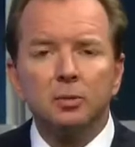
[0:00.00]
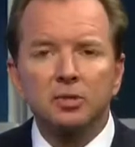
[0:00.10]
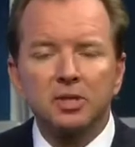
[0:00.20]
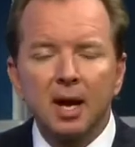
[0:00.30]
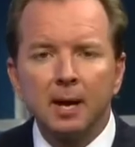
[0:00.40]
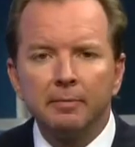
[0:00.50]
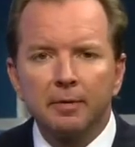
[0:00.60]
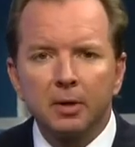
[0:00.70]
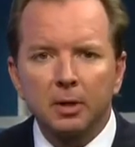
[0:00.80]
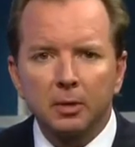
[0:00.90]
it was time
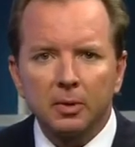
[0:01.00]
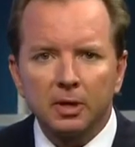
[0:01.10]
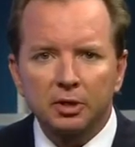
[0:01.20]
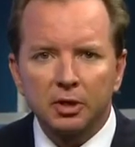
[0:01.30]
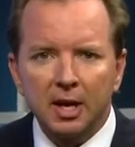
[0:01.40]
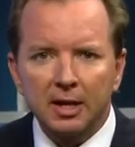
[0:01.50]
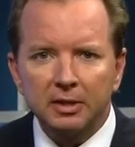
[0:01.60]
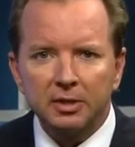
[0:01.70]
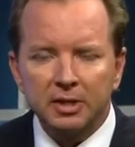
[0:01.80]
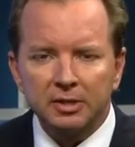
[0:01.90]
for a career
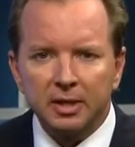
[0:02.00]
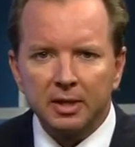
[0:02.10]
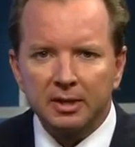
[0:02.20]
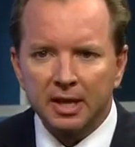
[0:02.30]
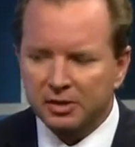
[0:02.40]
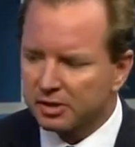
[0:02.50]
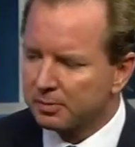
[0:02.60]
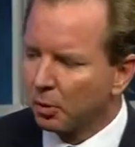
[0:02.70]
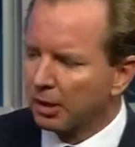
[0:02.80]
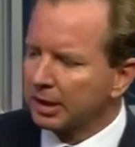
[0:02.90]
change, and he's our guest
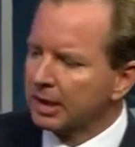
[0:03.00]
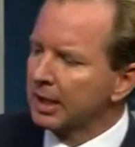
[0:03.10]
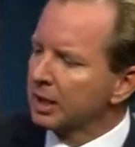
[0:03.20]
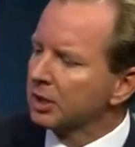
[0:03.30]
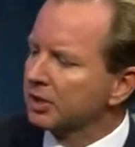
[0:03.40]
this morning. Good